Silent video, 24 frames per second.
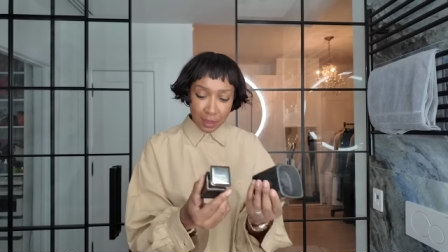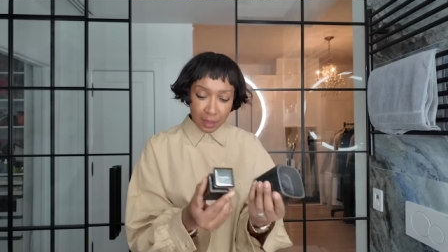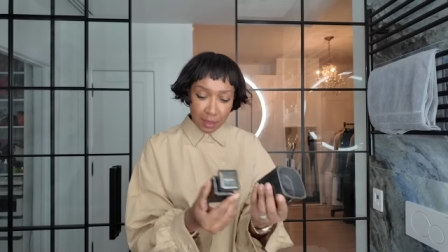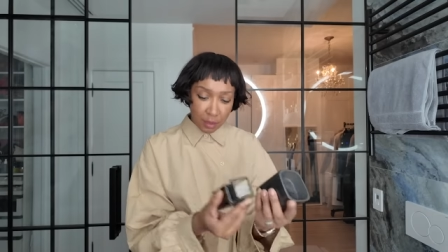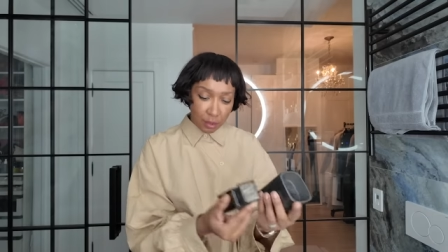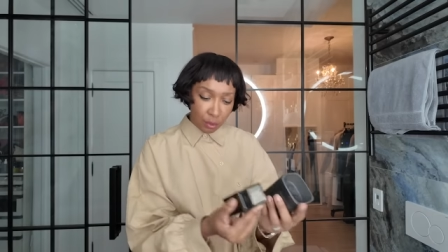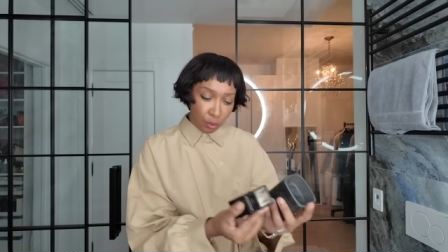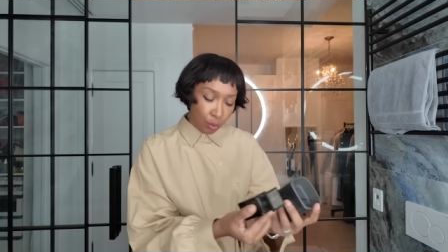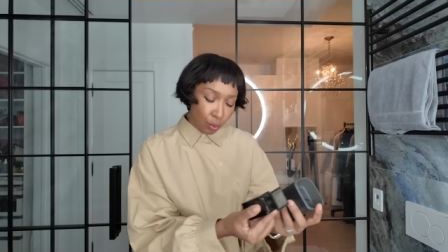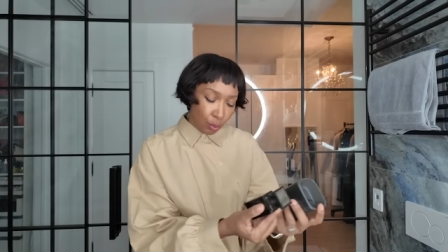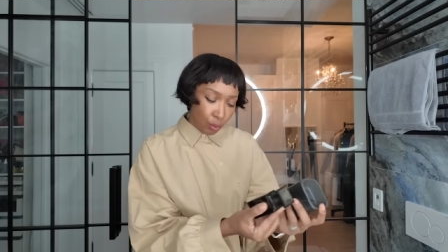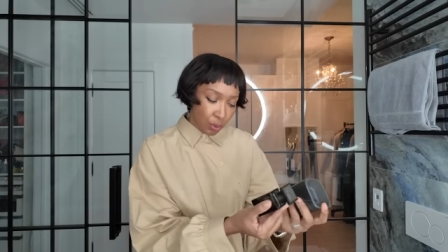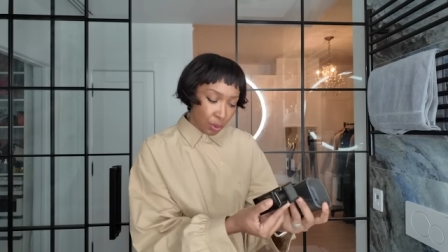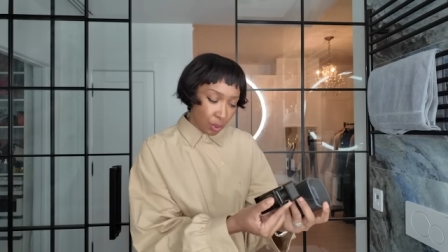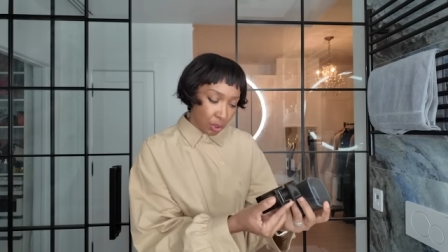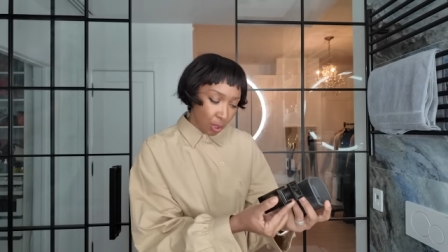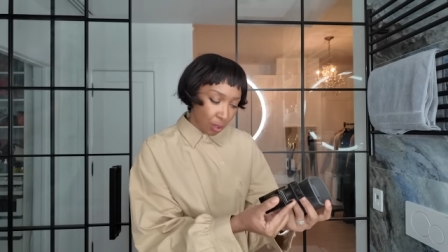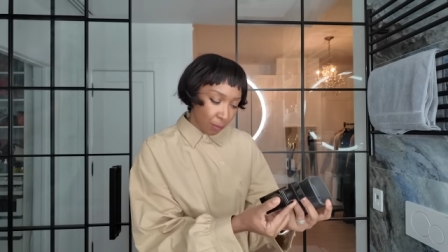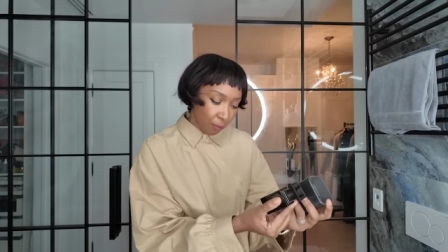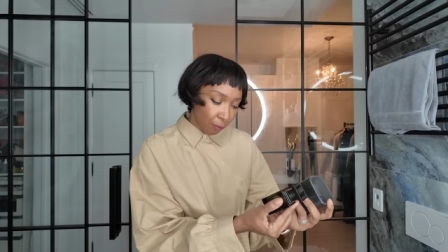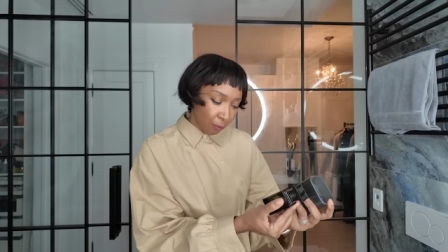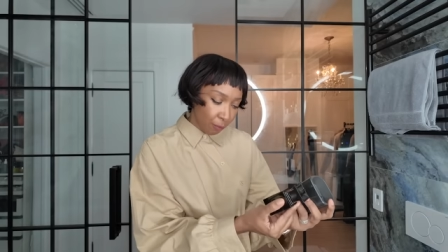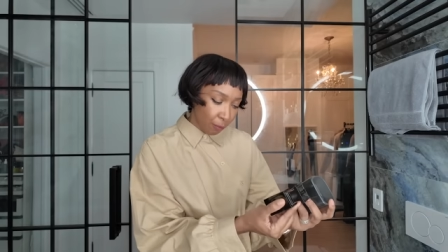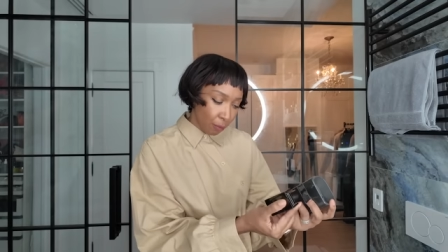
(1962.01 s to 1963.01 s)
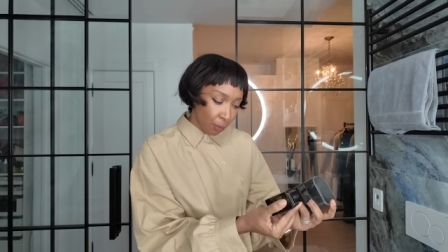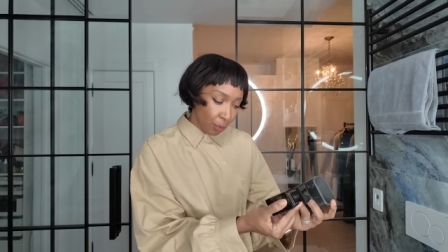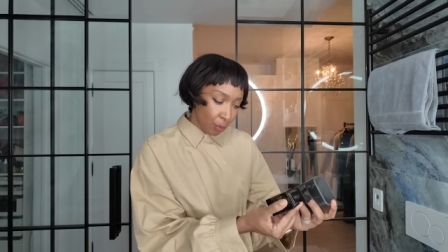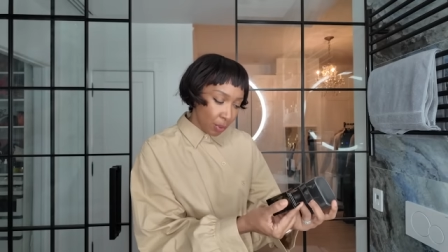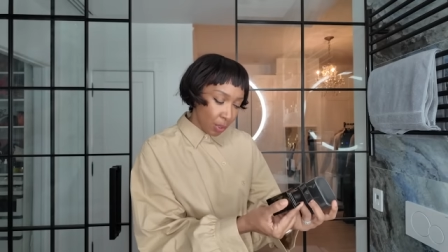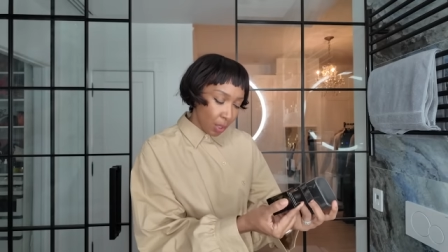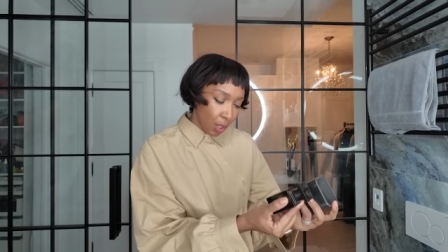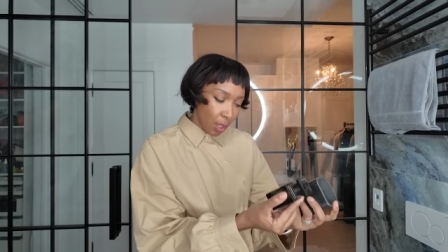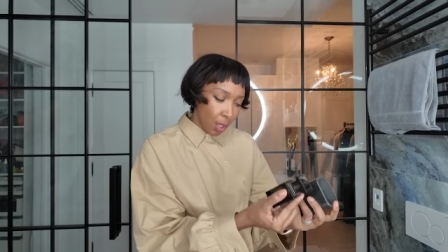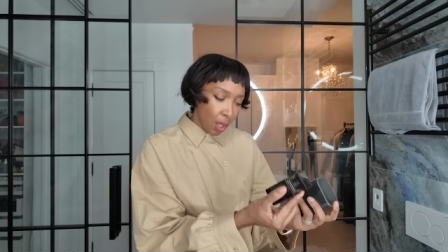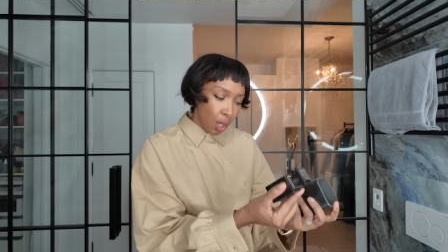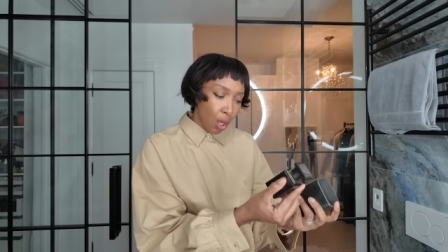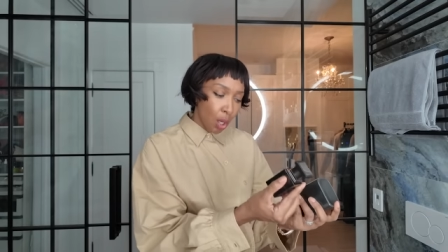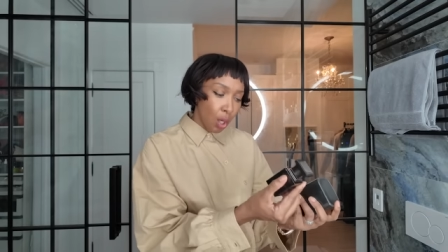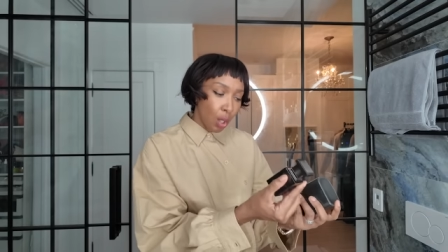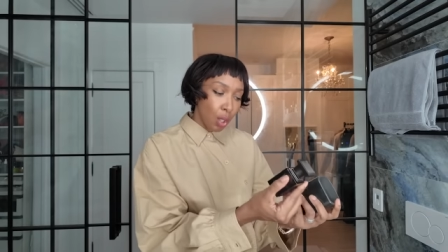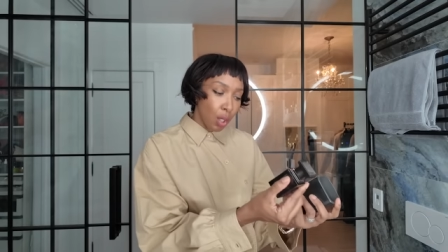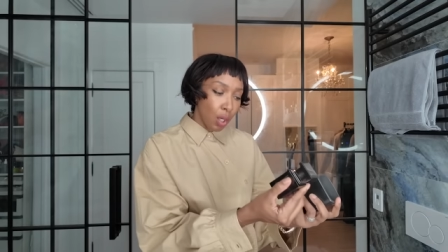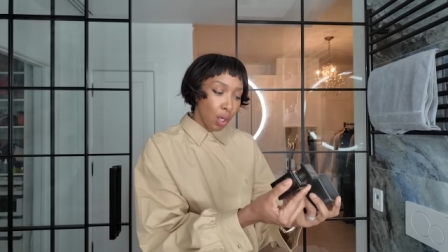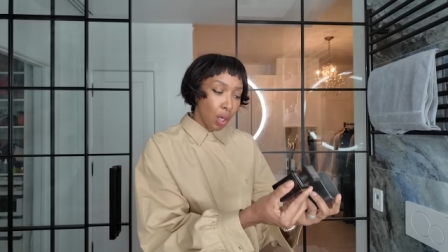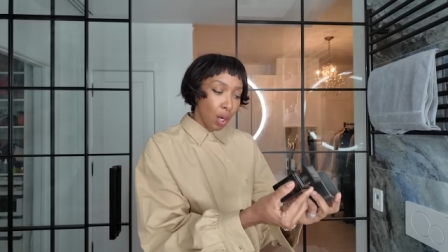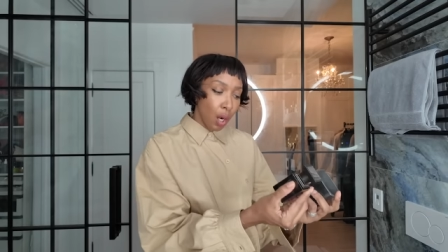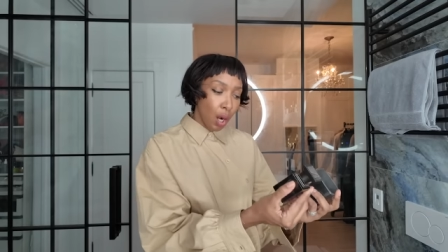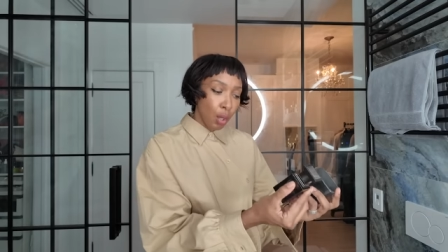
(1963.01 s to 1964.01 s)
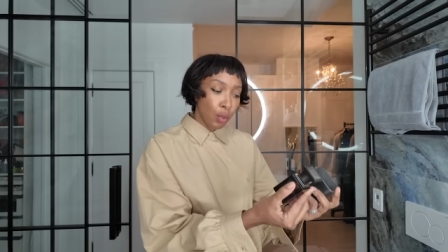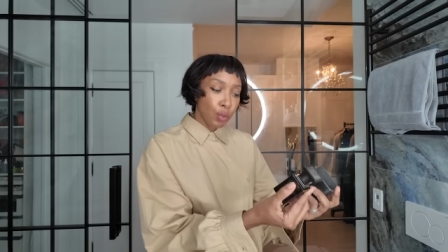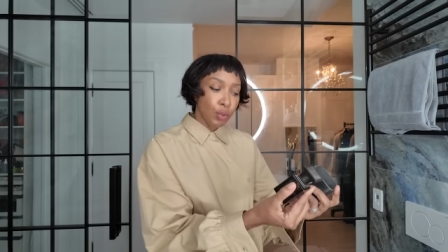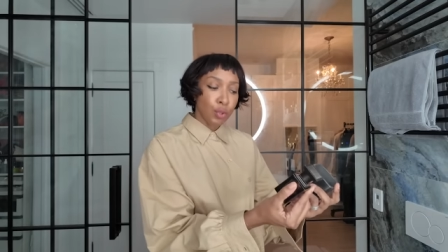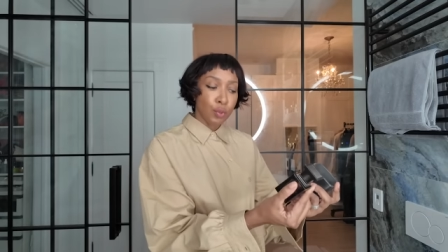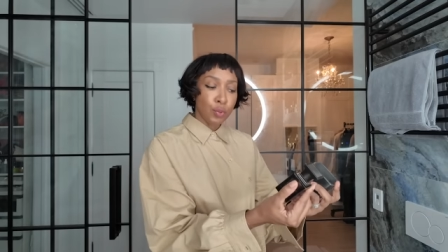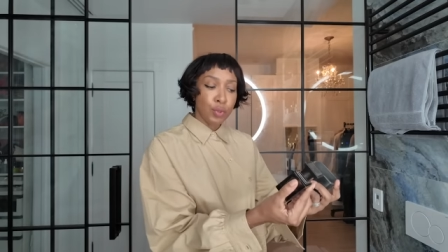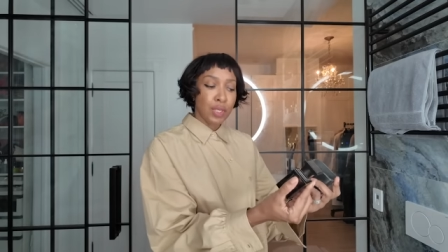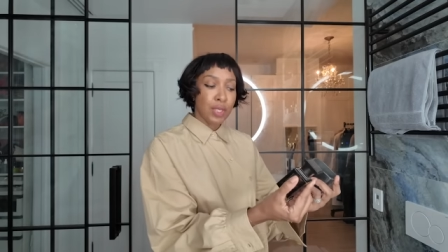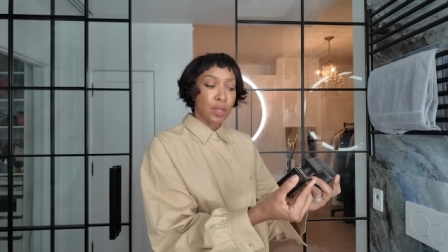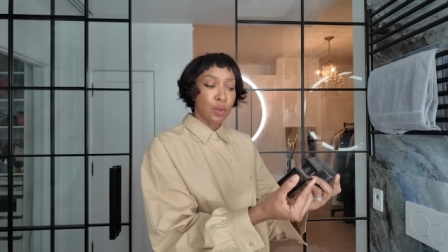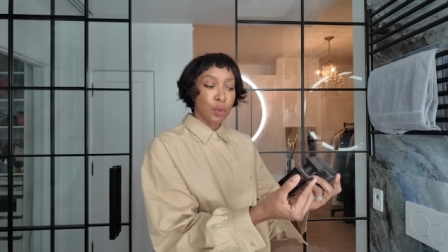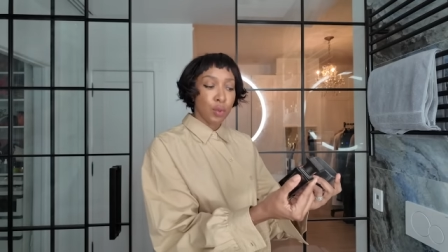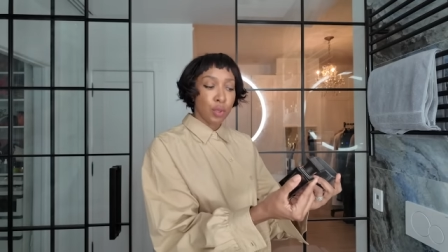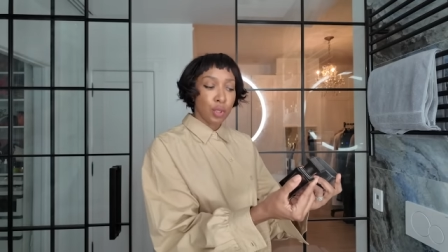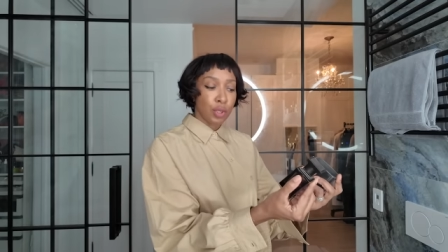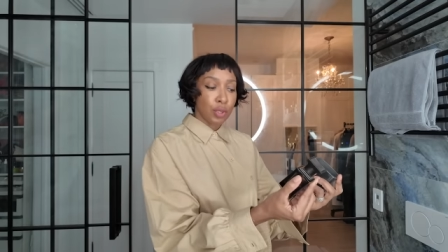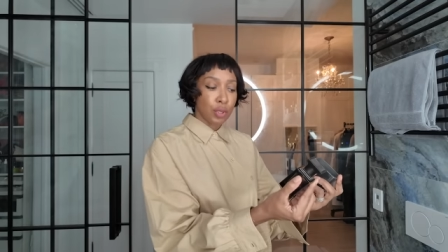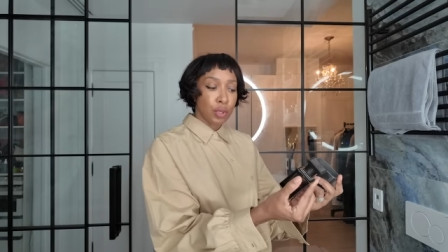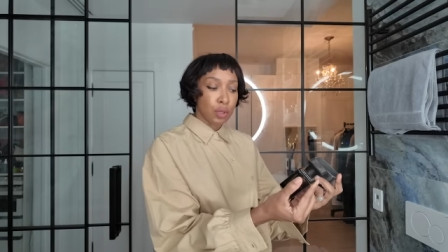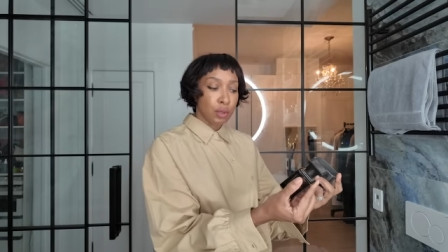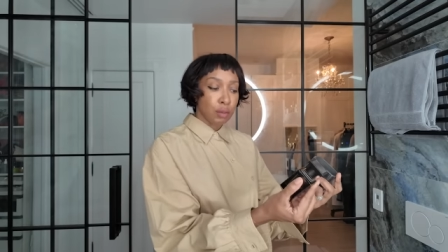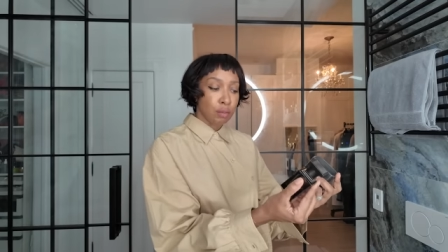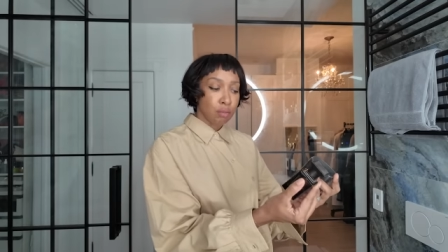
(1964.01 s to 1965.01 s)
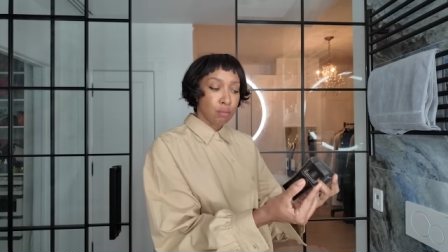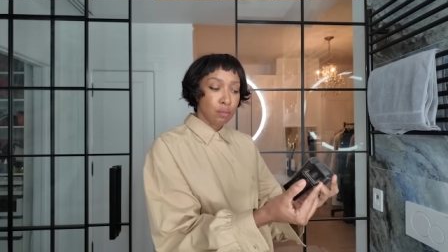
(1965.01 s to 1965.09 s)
It's called Tom Ford O U D Wood.